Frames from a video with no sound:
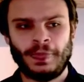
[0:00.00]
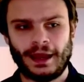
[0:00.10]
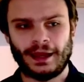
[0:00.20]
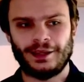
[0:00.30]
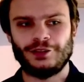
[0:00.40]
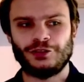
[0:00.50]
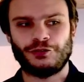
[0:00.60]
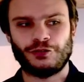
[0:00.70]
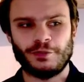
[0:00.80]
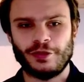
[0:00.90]
and
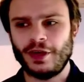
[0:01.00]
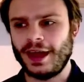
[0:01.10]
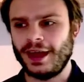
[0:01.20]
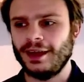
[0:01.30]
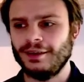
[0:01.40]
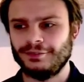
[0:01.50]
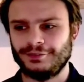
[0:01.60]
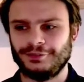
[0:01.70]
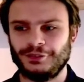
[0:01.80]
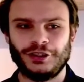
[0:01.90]
from there
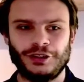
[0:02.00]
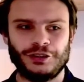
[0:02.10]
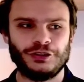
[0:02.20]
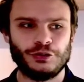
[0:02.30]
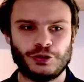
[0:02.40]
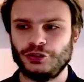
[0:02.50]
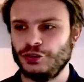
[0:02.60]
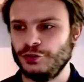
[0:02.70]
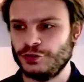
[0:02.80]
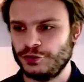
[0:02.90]
you can
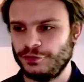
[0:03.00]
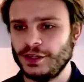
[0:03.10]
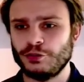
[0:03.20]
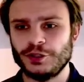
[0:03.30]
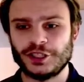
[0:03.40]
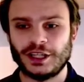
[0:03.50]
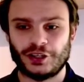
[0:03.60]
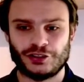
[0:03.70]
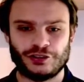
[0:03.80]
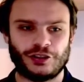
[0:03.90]
use Vicroid
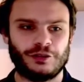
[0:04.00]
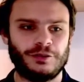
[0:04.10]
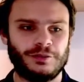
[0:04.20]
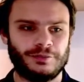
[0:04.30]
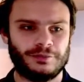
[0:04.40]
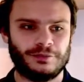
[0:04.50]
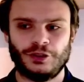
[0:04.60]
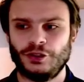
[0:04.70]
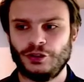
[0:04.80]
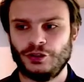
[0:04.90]
Connection Zone
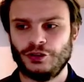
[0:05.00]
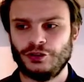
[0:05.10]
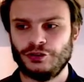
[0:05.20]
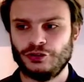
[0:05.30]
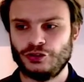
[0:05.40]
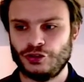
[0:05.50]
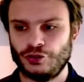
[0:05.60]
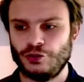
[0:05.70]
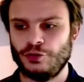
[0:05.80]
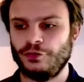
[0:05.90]

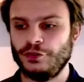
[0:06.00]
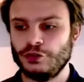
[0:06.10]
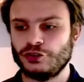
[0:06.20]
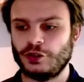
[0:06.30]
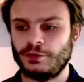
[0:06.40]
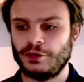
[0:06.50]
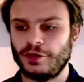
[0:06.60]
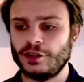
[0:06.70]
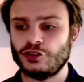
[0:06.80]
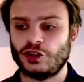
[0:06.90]
to fusion summon
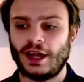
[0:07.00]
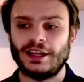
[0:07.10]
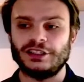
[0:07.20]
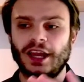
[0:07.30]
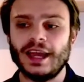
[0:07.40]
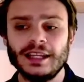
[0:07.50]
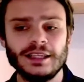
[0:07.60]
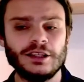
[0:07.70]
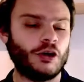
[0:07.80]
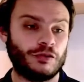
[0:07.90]
this and
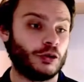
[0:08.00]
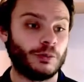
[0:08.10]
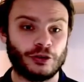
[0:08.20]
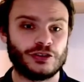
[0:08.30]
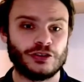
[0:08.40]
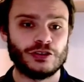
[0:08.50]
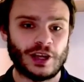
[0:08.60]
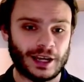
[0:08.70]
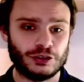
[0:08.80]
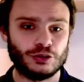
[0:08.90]
any of your monsters
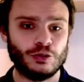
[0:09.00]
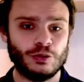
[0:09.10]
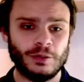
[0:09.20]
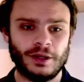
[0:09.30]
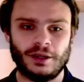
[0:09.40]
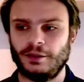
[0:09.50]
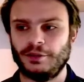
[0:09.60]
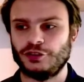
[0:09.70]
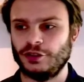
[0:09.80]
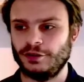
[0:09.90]
at all.
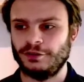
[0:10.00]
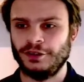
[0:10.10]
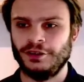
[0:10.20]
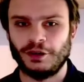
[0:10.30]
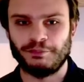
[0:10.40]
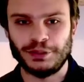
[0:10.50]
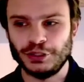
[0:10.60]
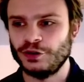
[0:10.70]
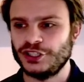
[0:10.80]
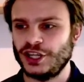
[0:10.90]
It's a
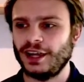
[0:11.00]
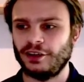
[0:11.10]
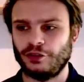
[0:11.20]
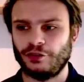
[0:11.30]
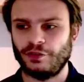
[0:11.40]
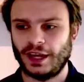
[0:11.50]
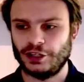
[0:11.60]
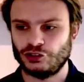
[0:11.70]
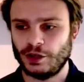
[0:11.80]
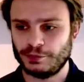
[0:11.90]
purish deck other than the
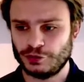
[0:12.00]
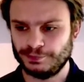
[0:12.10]
hand traps,